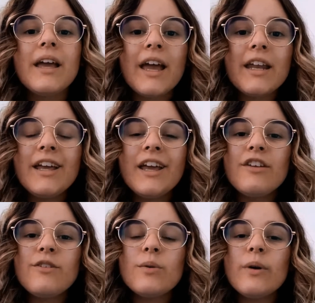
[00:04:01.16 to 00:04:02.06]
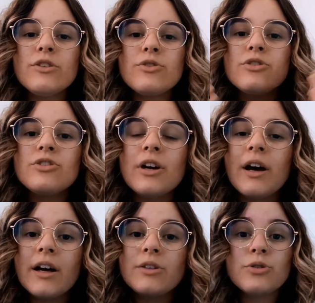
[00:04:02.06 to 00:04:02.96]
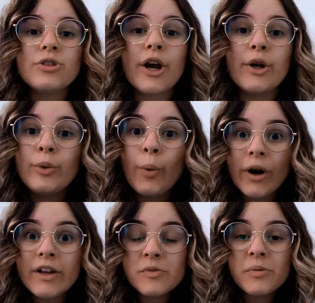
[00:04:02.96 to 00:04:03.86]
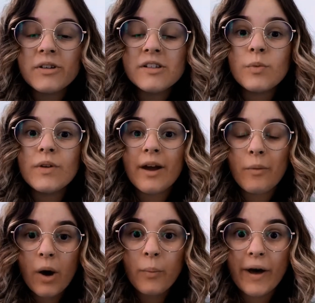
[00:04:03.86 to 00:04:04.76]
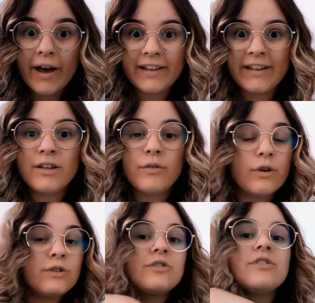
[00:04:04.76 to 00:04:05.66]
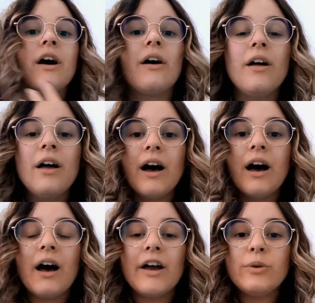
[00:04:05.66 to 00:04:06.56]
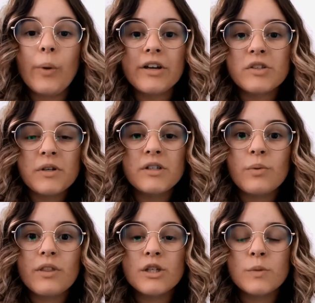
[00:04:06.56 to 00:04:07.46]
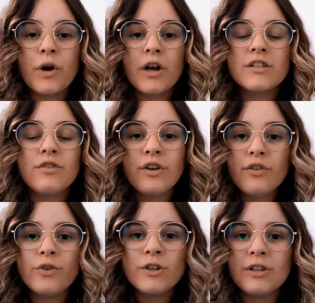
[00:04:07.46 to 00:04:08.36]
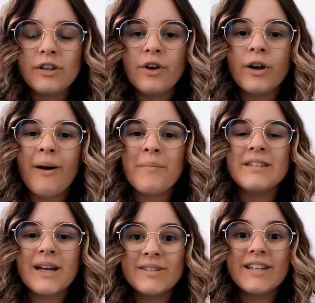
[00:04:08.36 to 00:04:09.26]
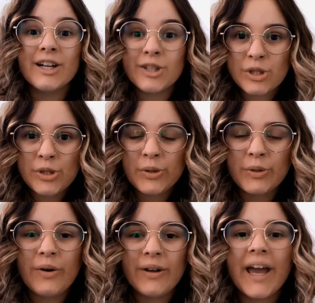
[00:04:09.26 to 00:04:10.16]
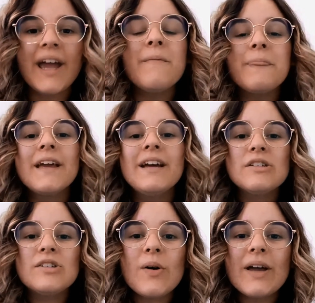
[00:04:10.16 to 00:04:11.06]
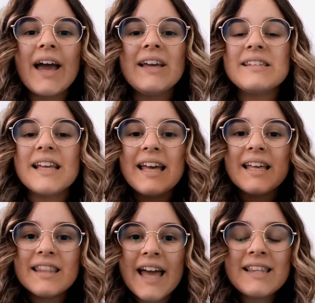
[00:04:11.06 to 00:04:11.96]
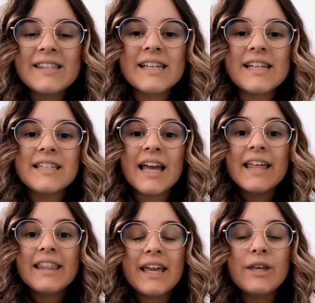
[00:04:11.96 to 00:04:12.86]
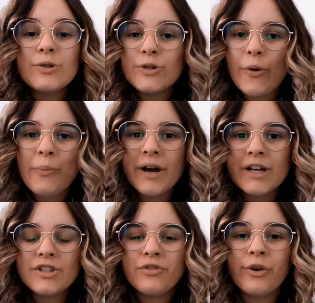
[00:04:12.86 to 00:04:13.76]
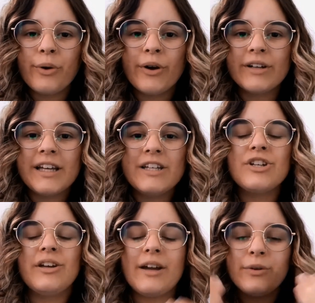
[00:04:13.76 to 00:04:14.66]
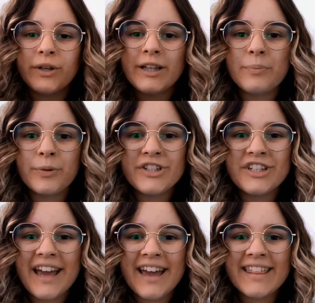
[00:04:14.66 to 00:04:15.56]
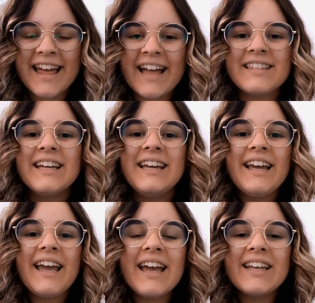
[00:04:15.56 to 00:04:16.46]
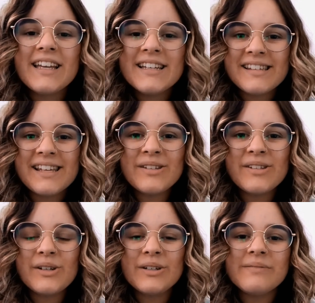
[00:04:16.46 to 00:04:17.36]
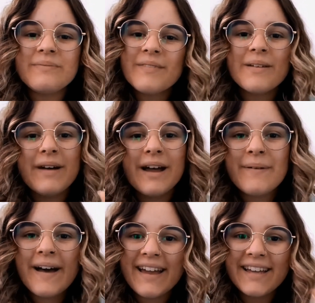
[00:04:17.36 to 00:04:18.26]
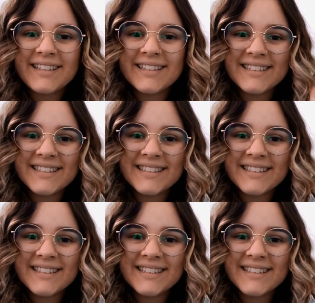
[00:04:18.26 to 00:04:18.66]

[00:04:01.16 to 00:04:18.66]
And if you want to, uh, to share your experience with uh, Alpilean, if you want to tell uh, your experience with this product, feel free to leave your comment down there too, okay? So guys, that's it. Thank you so much for your attention. I really appreciate that. And see you soon. Bye-bye.